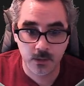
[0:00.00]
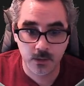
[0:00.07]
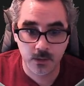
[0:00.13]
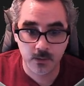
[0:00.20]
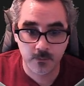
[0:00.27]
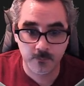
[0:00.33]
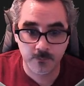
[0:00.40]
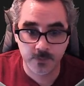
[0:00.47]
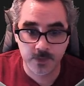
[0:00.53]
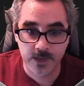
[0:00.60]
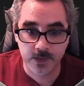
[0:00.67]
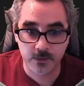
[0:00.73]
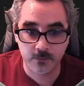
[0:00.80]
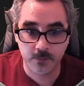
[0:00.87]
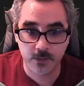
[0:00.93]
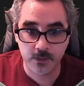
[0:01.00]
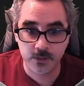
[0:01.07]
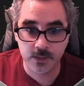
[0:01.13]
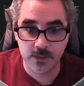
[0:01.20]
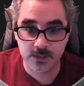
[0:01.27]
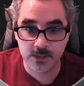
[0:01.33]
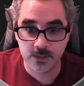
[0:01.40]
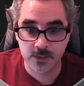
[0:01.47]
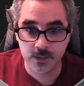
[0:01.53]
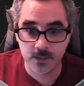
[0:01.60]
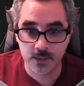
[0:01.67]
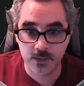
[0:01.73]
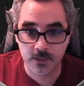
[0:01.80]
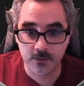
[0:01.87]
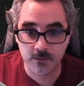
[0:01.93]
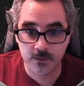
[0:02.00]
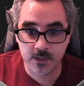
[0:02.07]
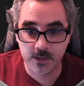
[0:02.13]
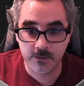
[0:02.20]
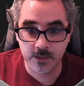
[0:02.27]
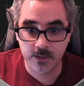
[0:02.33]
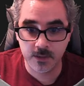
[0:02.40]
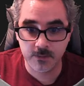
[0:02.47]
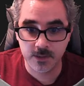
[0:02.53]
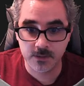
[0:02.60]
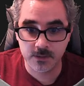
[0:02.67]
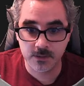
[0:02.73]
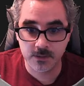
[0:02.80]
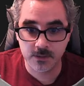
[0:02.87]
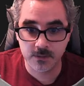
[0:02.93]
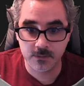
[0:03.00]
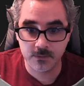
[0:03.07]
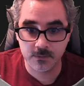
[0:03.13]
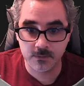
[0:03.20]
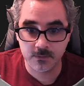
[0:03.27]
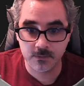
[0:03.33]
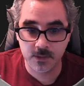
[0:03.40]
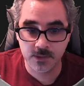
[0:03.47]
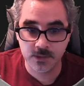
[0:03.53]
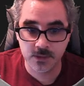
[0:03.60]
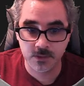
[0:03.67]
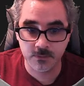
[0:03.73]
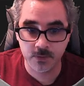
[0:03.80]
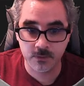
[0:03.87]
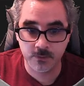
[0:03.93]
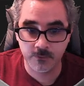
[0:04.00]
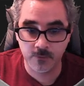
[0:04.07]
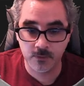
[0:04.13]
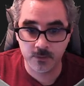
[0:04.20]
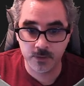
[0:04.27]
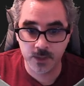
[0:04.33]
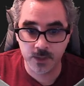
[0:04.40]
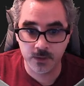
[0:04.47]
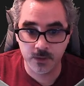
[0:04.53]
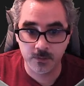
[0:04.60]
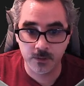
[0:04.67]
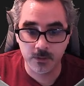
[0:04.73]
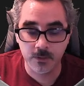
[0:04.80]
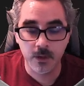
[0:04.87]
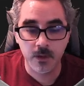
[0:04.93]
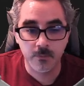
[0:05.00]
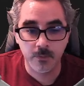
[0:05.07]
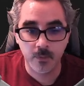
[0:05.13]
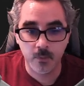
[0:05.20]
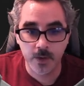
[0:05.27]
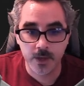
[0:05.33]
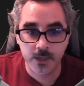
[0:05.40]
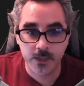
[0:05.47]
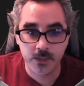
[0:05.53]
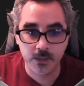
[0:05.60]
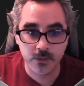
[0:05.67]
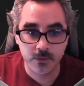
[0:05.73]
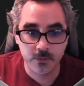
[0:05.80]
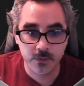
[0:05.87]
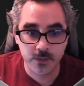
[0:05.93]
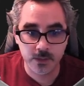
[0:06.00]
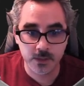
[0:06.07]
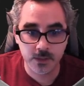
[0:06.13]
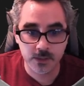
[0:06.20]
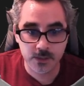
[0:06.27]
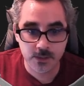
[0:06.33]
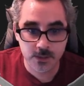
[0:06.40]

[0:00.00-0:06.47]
cannot plug this here directly because there's no transition between float and double. But what I can do is